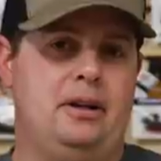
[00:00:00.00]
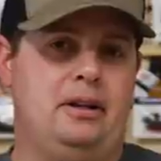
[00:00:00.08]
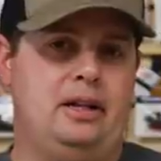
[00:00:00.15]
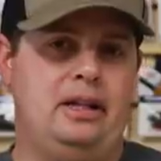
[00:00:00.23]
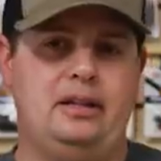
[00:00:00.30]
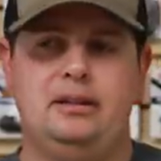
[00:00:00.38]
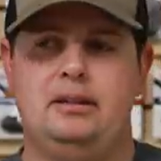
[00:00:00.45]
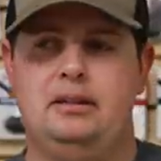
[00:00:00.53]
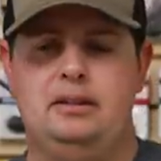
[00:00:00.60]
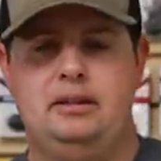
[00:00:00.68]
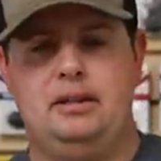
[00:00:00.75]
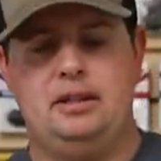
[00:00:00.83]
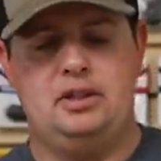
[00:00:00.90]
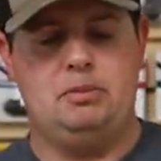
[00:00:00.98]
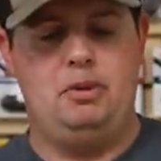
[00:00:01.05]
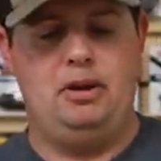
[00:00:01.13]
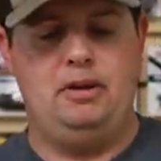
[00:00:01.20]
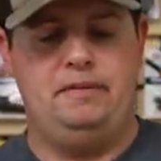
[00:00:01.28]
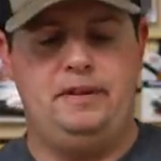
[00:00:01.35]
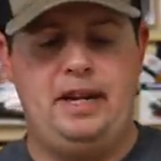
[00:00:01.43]
it on like a
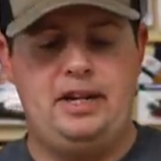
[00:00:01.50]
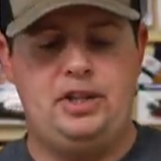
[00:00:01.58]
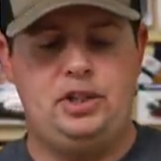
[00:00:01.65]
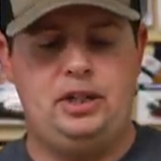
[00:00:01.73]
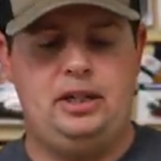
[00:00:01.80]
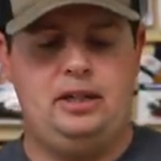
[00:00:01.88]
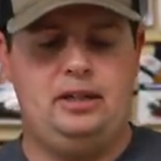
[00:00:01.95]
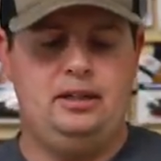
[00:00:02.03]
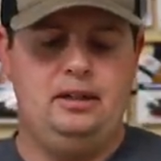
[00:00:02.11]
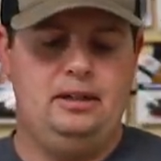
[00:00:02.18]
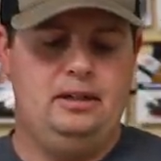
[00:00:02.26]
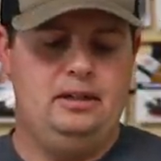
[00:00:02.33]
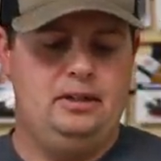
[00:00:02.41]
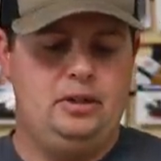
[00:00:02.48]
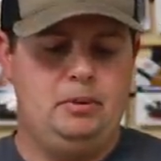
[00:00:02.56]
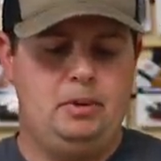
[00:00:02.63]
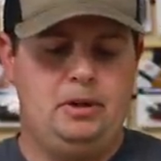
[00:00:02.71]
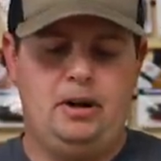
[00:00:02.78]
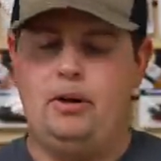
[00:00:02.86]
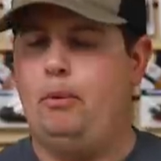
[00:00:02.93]
small finesse jig, you can
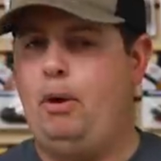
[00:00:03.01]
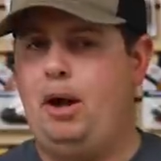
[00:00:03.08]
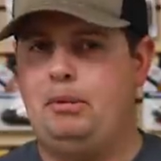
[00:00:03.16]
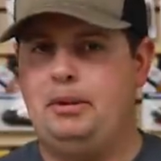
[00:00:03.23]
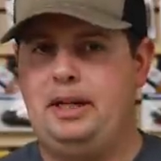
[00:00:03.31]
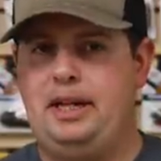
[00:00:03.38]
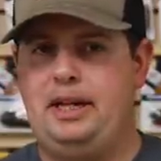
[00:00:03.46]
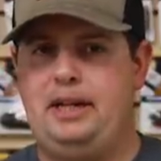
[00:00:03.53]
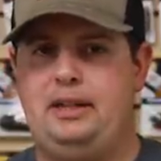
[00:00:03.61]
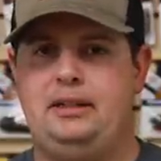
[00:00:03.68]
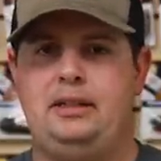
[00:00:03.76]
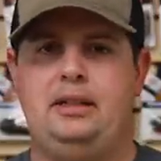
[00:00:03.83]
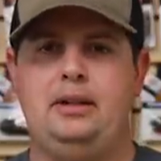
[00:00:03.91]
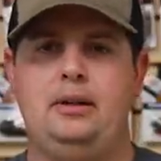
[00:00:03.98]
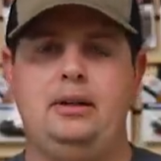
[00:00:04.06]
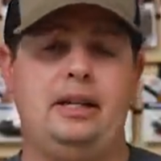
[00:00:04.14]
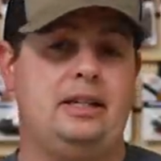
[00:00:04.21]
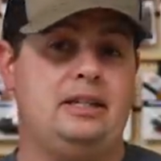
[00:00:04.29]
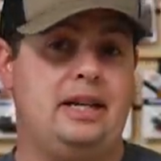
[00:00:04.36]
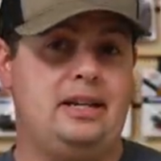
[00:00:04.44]
put it on a wobble head, you know,
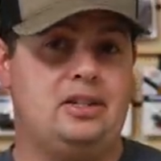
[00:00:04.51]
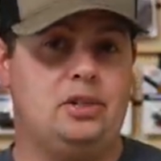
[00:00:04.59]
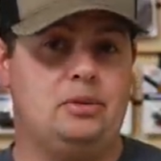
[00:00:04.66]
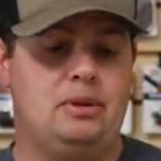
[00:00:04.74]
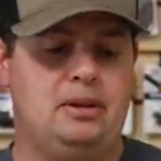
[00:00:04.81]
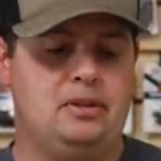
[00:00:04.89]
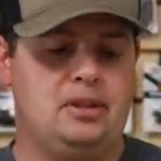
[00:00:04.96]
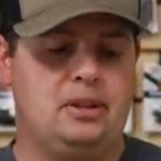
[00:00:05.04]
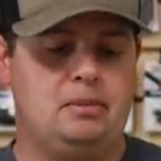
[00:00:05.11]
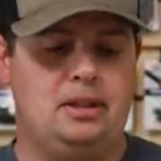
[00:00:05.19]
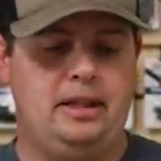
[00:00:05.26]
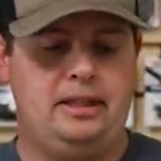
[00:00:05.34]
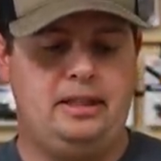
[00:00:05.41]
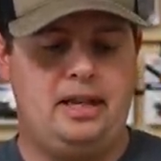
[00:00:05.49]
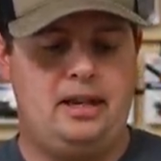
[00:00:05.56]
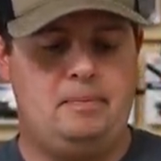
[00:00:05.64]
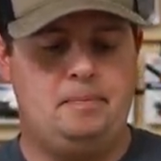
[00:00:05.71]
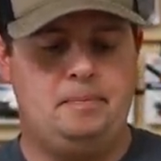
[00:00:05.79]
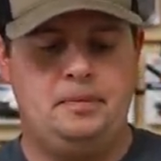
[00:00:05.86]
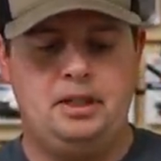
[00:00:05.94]
like a Texas rig or something like
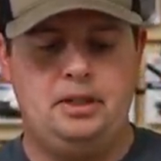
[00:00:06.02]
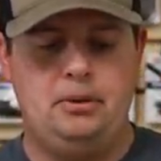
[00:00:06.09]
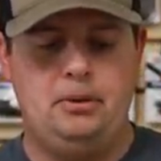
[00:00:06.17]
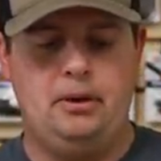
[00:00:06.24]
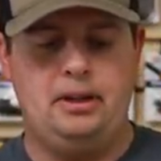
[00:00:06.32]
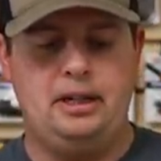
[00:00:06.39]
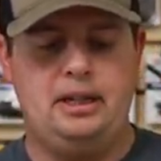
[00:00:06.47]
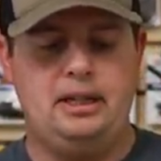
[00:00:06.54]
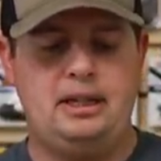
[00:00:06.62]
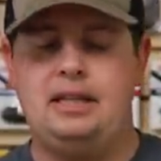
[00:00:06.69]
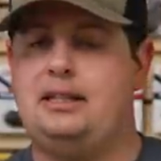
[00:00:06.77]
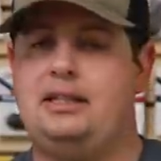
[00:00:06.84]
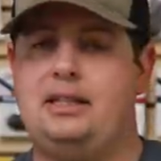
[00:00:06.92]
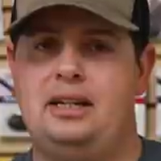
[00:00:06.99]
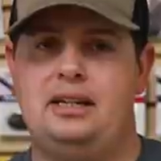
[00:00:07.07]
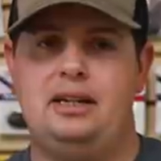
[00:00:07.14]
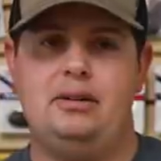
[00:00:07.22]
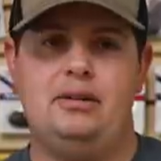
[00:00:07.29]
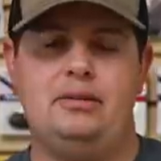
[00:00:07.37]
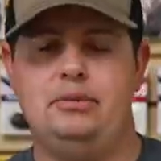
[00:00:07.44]
that, you are gonna get that
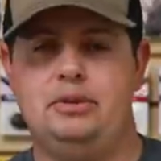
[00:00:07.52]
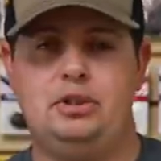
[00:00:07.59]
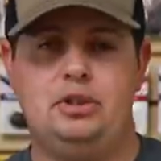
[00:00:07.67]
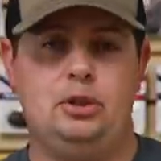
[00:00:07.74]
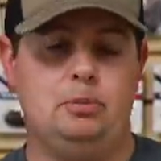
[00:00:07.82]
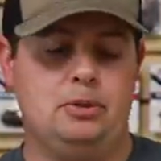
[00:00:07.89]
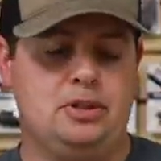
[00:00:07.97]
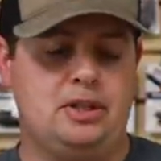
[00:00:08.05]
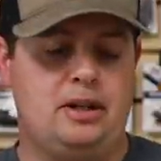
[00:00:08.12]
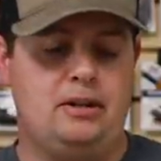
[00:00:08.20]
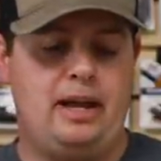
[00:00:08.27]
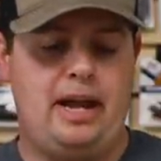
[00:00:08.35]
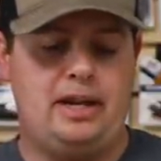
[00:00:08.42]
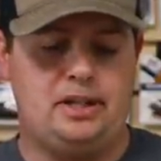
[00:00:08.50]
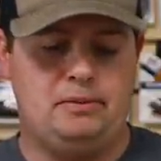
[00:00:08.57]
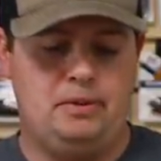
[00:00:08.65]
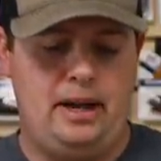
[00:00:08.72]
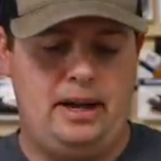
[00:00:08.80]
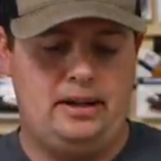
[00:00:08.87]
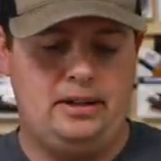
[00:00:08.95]
secondary super subtle action
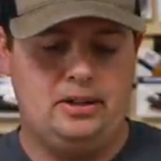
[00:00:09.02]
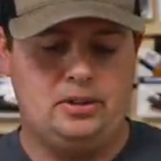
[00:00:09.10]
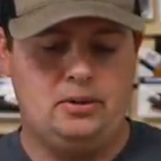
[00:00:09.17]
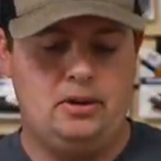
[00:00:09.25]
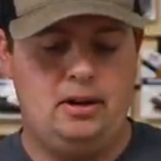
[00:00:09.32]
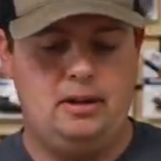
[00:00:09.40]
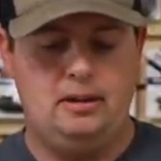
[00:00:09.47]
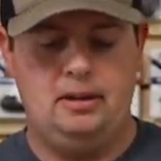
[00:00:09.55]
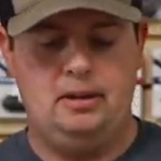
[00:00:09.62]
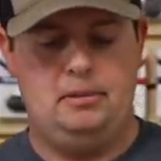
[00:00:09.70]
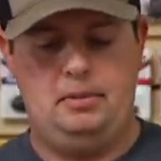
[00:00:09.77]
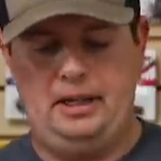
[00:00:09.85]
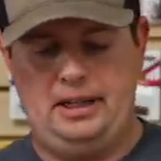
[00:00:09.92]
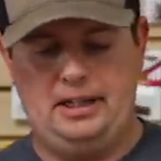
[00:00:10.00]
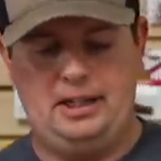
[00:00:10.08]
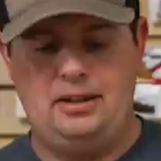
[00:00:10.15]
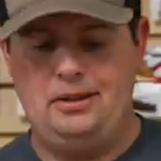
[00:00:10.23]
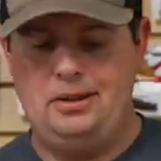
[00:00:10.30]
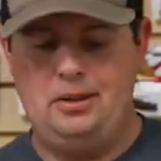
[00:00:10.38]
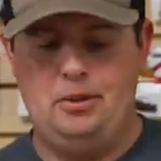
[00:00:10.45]
for out of this craw. But like I
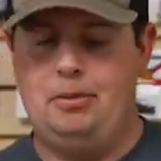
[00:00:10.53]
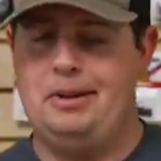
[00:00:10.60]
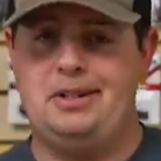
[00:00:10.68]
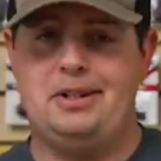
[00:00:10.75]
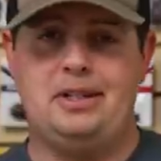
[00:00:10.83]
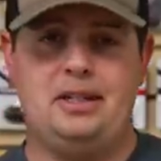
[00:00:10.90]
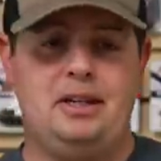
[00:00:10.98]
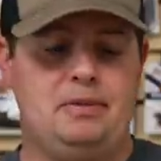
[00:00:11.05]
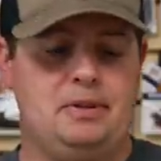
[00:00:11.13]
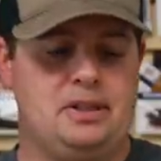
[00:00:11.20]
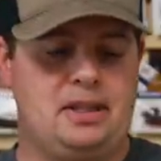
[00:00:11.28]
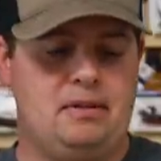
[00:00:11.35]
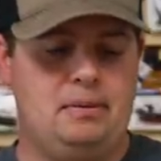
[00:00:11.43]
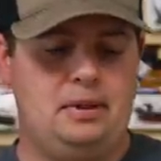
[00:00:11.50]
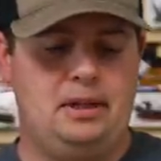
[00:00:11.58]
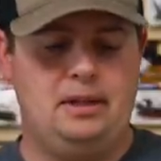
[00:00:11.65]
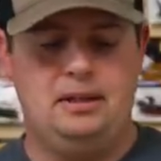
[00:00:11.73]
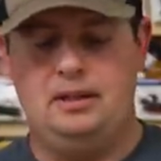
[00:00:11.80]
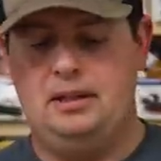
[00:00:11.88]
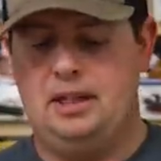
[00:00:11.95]
said, you can do a bunch of different stuff with
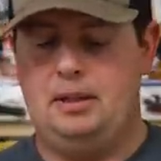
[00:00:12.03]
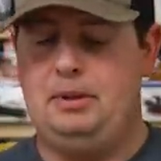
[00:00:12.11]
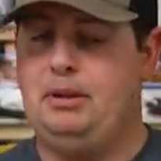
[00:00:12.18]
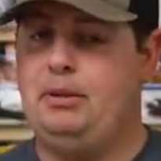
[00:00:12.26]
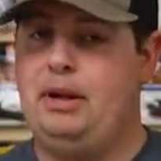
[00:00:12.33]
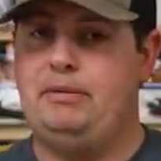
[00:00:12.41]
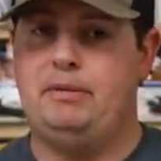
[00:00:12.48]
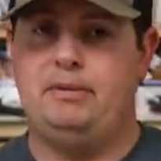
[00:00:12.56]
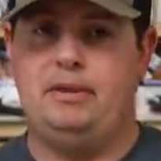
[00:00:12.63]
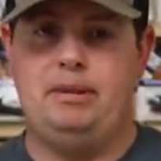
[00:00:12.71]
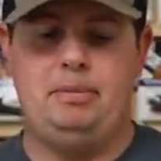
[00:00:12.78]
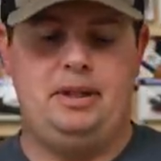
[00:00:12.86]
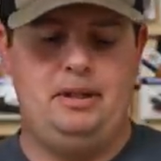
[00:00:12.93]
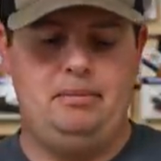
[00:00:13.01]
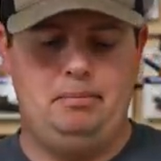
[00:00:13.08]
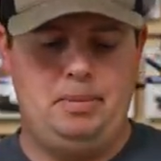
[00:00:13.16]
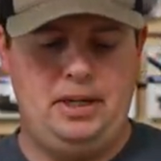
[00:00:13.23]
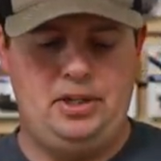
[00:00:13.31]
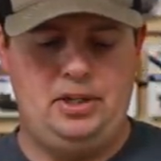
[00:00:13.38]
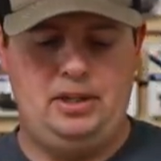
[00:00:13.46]
it. Gonna be great for flipping and
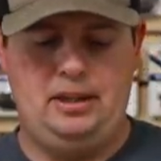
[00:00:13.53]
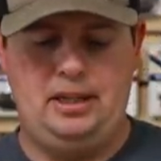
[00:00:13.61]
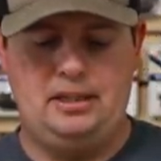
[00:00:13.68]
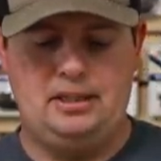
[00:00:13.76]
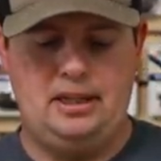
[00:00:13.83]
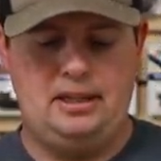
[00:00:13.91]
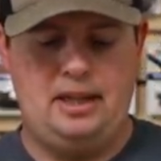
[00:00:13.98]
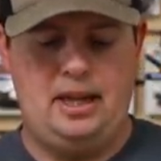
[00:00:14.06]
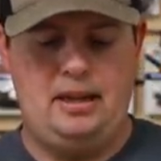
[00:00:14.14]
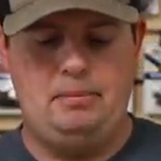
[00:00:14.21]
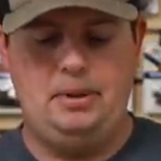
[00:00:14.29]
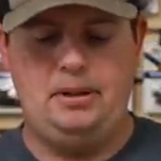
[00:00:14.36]
pitching and things like that,